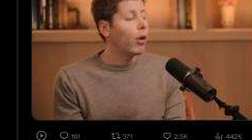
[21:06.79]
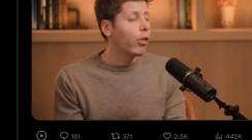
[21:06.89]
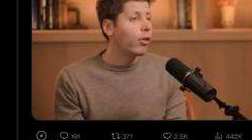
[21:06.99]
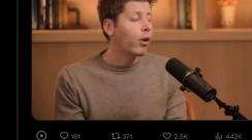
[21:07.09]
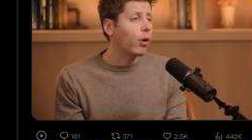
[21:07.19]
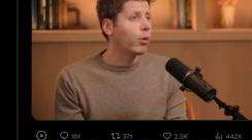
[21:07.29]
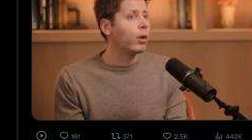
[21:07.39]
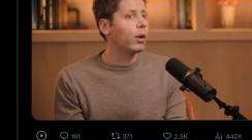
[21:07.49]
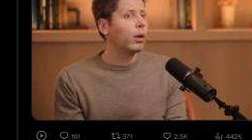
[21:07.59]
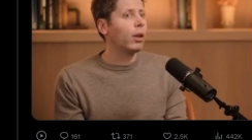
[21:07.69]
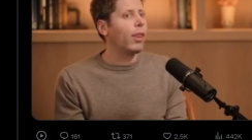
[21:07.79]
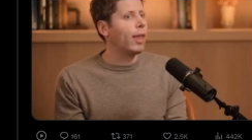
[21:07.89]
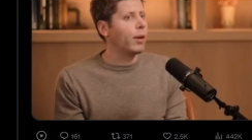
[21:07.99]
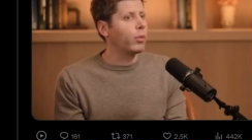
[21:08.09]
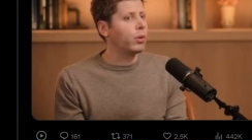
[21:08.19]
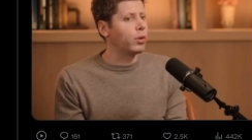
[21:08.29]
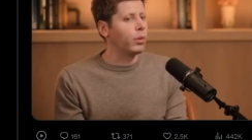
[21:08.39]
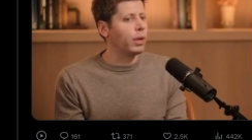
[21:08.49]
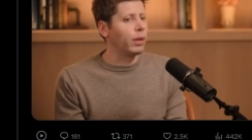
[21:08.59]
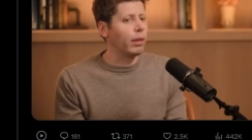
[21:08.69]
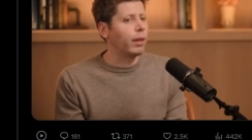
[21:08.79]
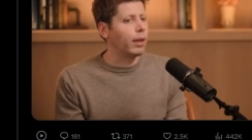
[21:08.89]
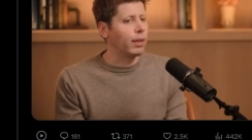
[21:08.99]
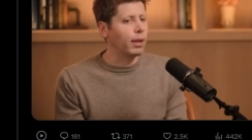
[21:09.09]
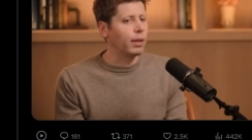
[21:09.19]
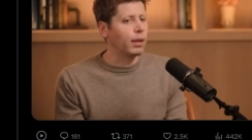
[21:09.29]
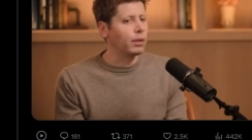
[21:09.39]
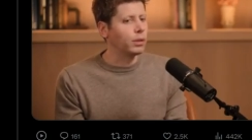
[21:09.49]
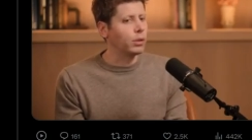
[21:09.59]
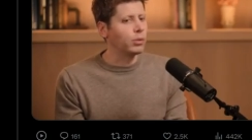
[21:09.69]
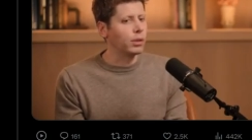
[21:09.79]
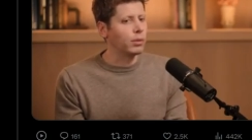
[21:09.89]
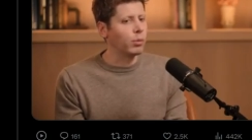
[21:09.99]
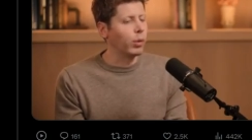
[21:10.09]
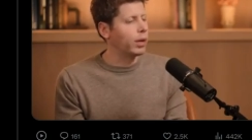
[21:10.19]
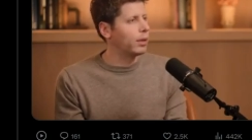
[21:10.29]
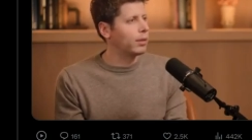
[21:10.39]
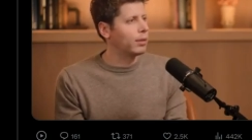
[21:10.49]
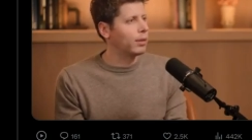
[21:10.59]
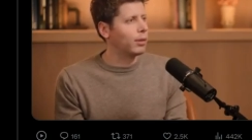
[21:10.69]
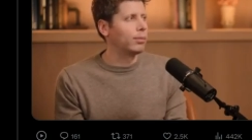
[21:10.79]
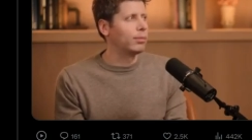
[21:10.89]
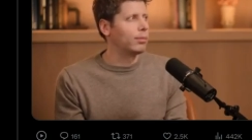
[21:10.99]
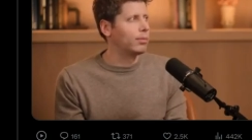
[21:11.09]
although they were doing the thing that a user wanted or